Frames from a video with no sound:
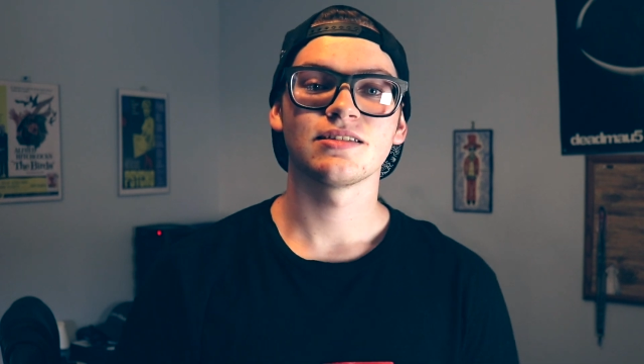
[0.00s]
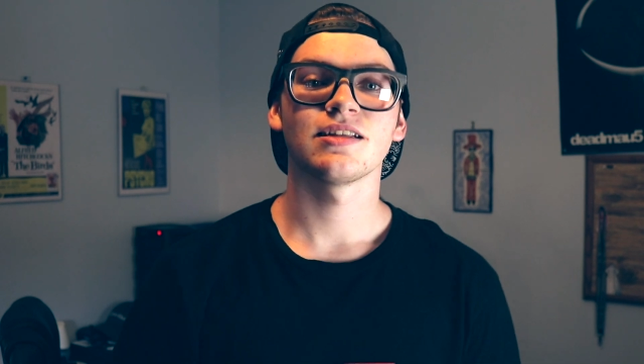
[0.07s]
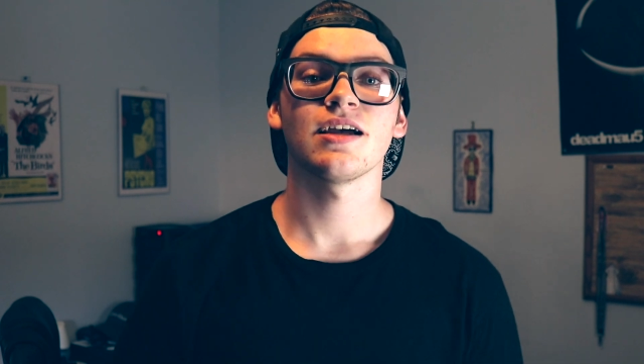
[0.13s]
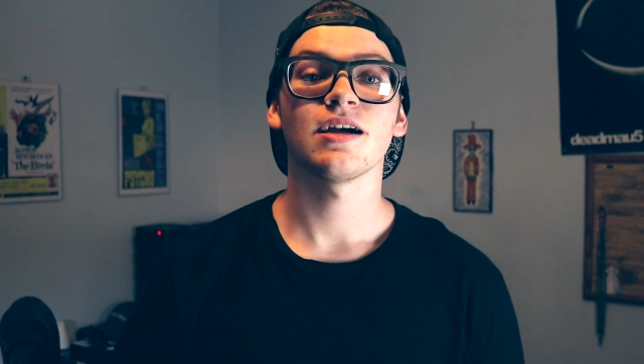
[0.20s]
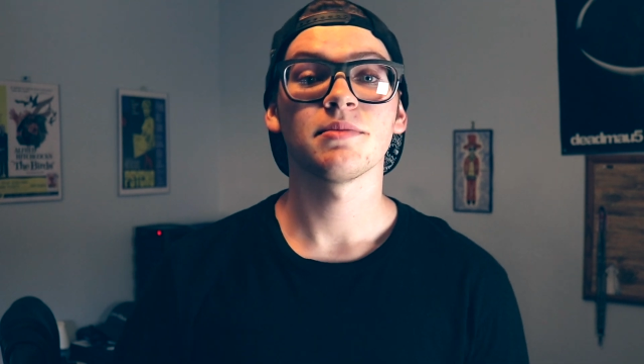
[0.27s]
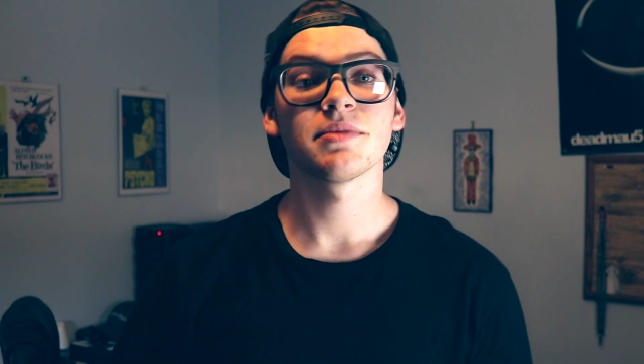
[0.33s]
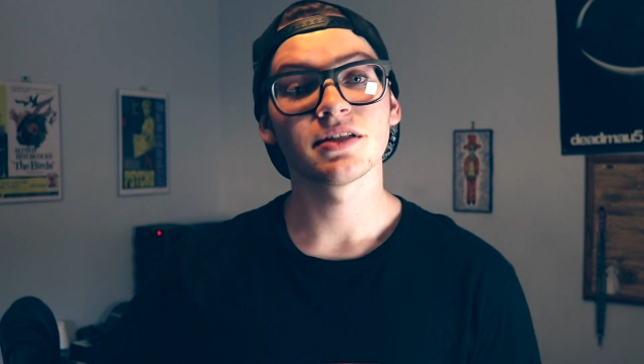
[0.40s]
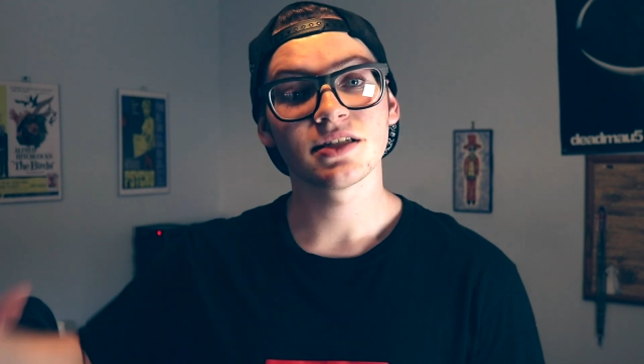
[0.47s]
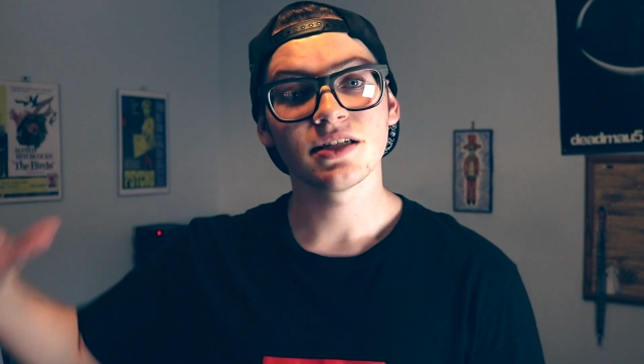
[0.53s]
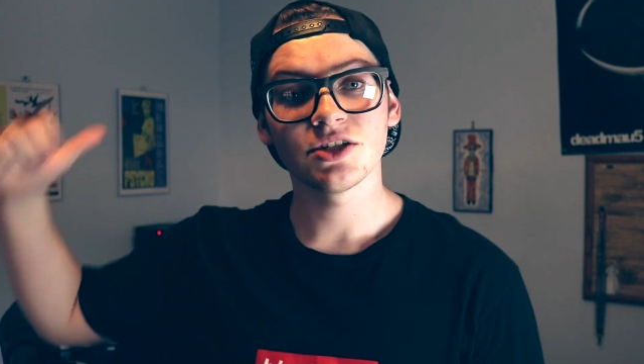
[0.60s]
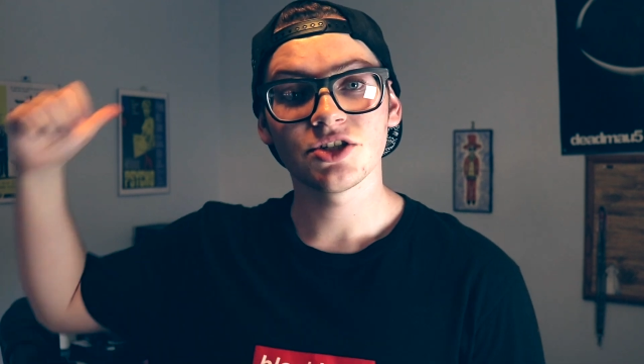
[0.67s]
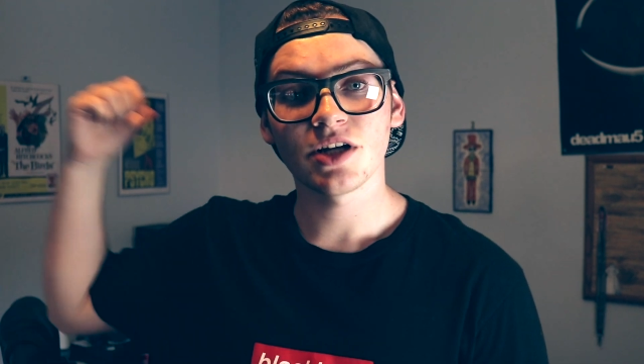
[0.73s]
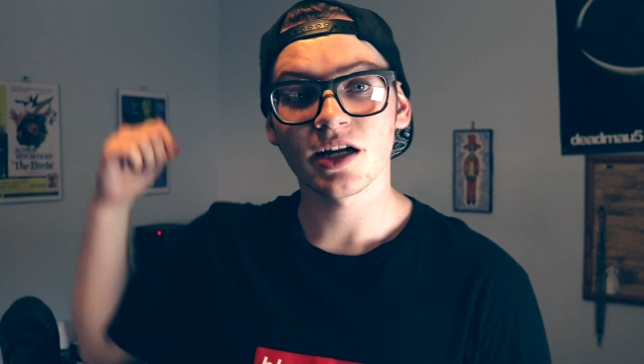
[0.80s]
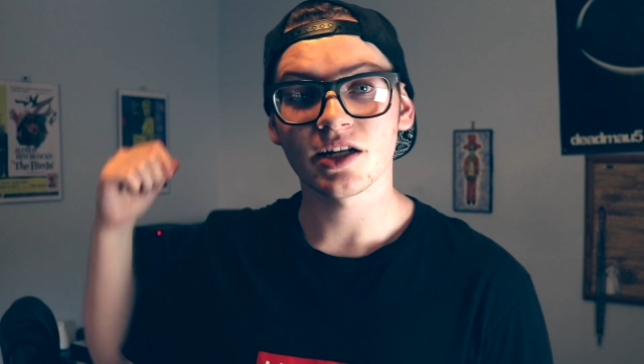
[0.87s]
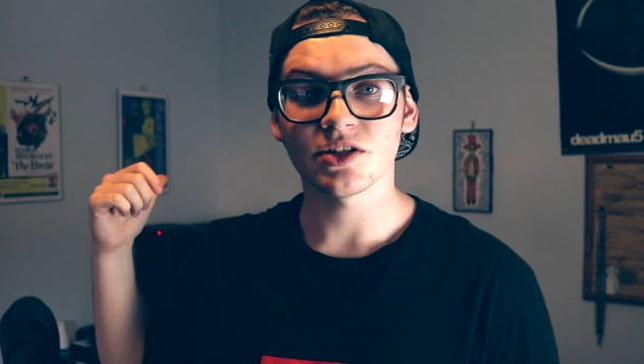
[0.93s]
today I'm going to
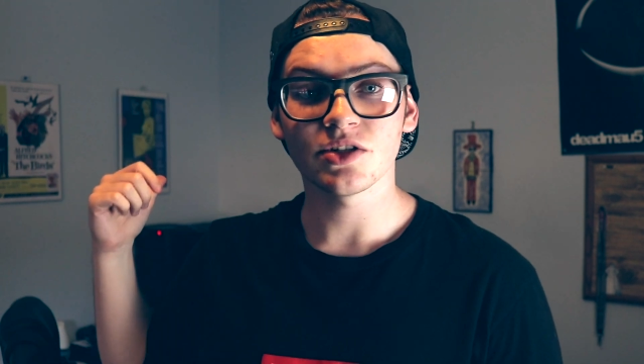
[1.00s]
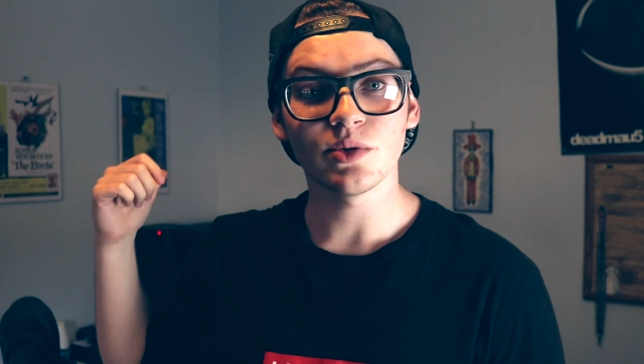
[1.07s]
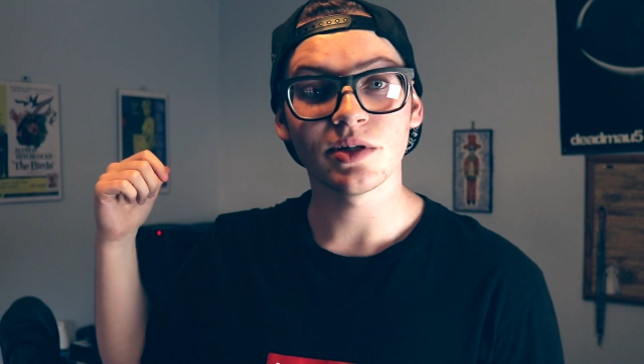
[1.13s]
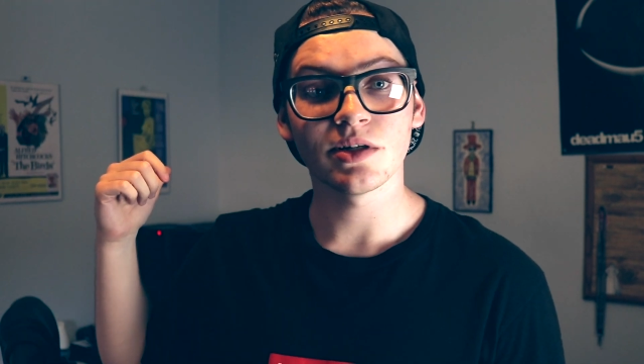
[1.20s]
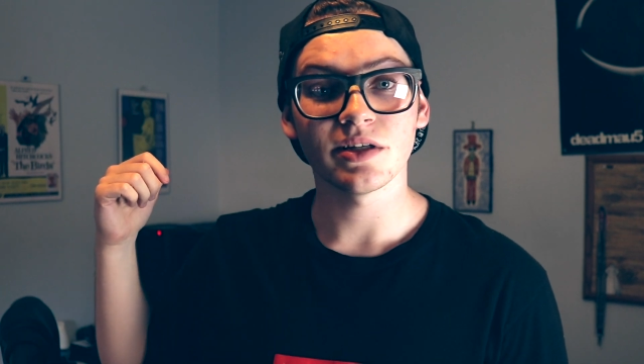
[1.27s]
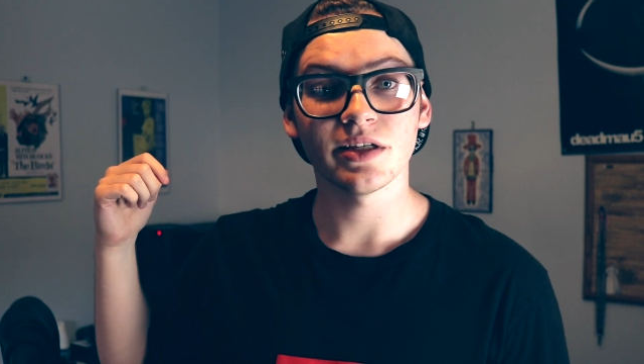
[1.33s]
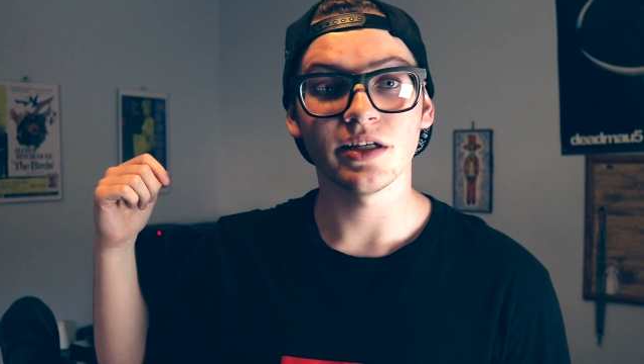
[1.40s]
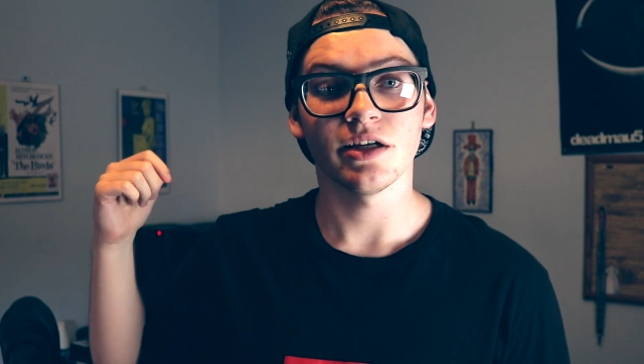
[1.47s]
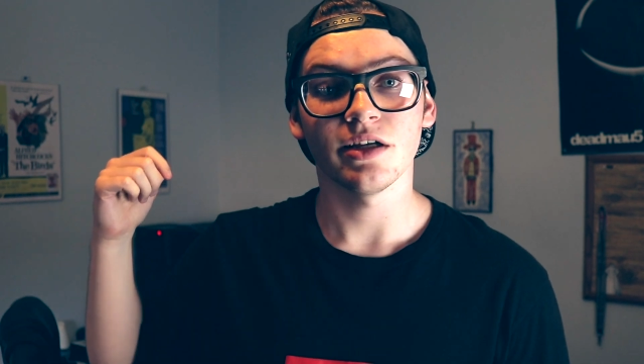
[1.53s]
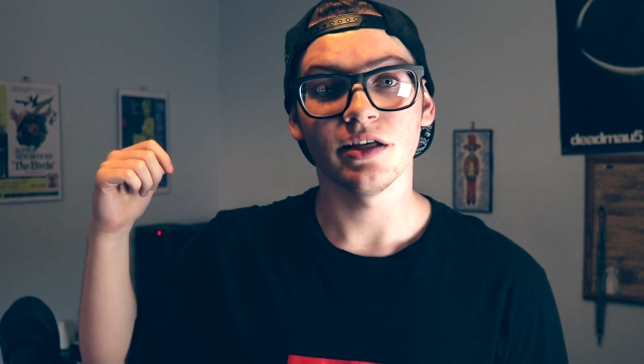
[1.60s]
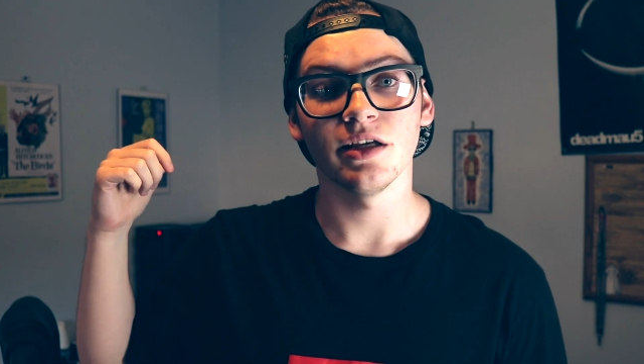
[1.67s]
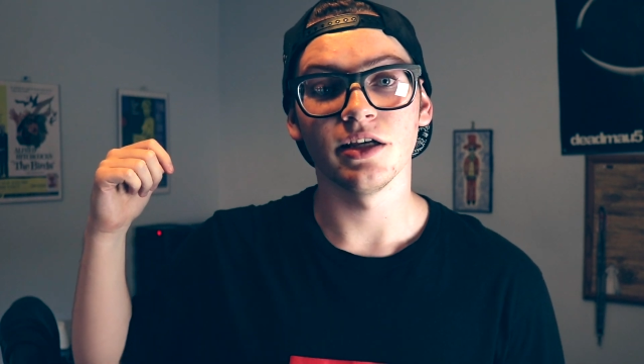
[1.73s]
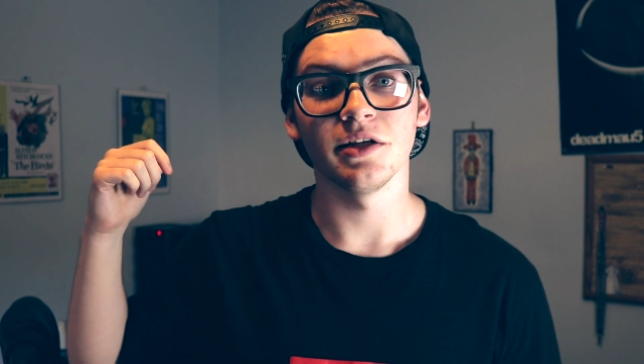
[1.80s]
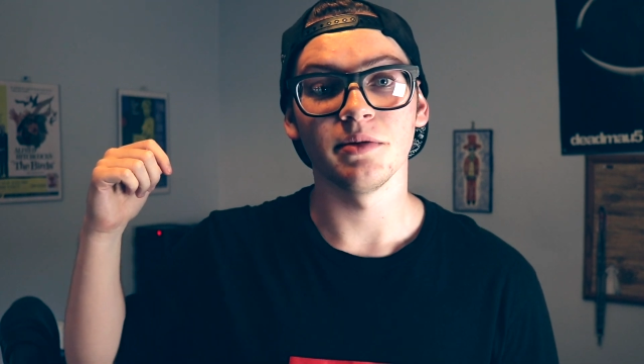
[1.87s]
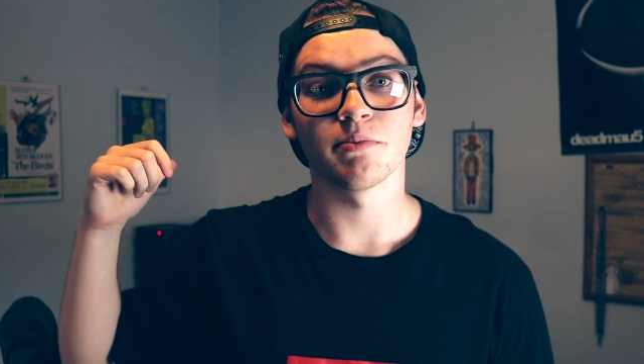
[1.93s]
teach you how to do it
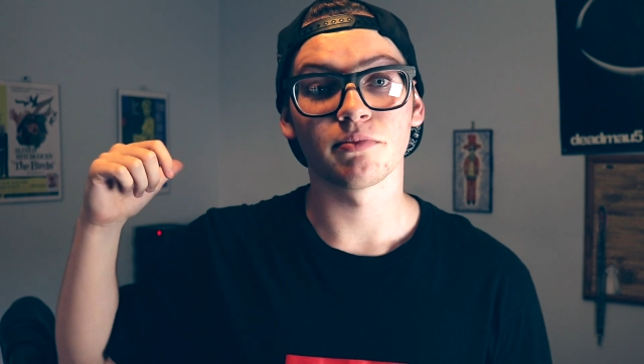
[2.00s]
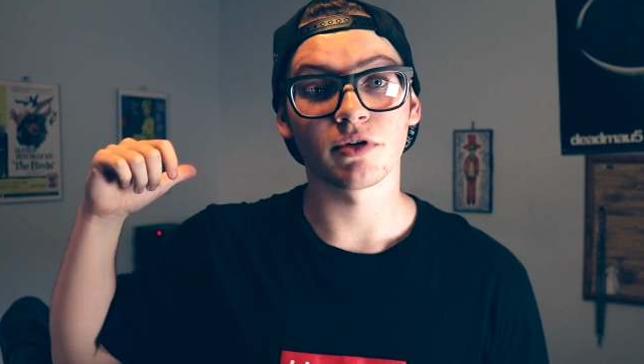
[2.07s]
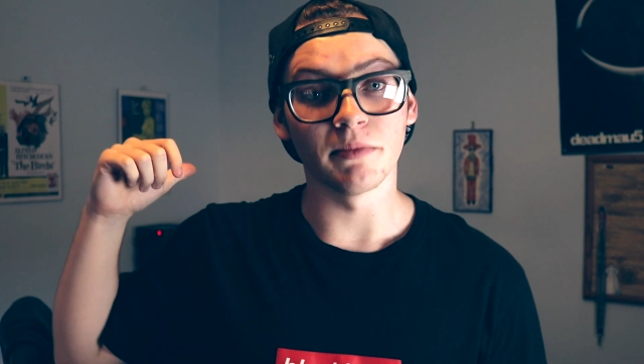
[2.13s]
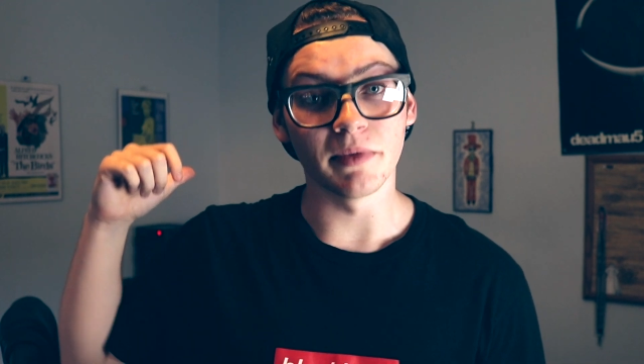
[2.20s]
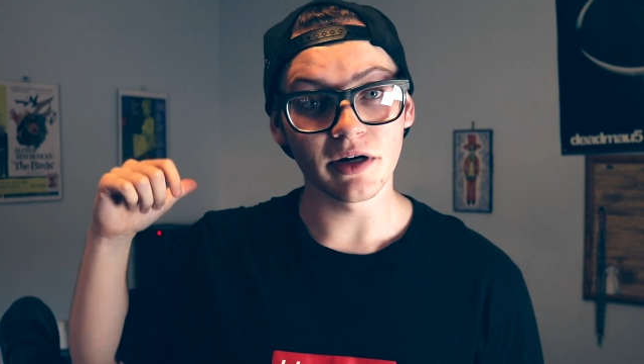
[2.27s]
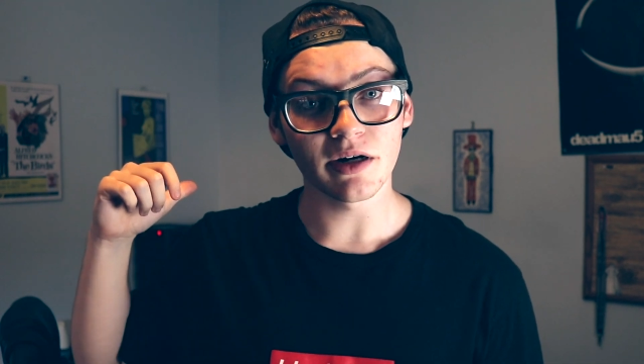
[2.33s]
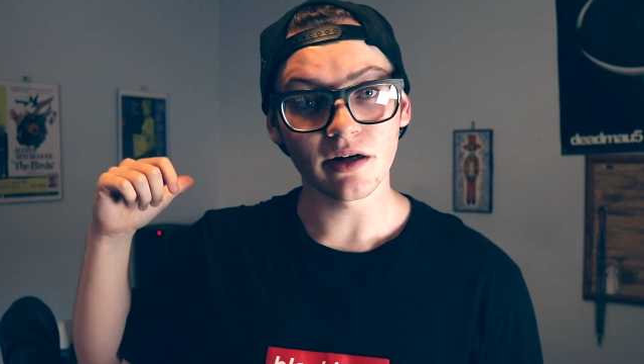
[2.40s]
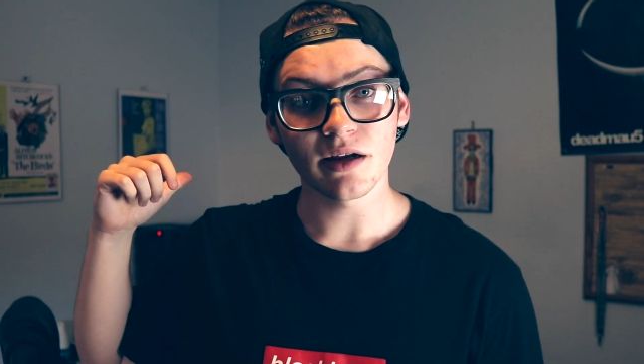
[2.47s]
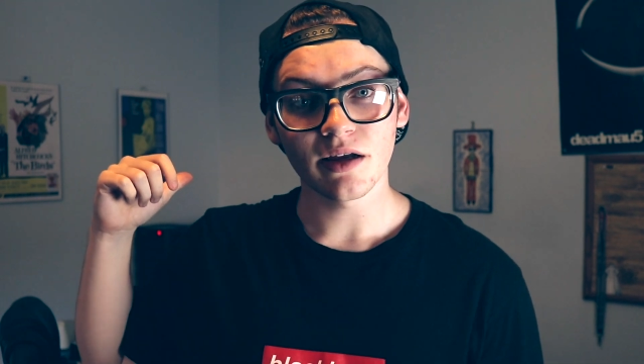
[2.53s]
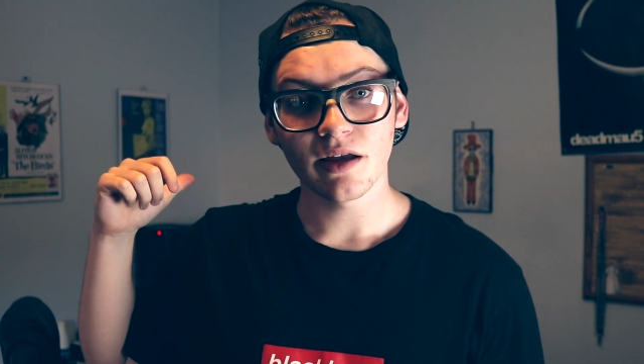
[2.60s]
in Premiere,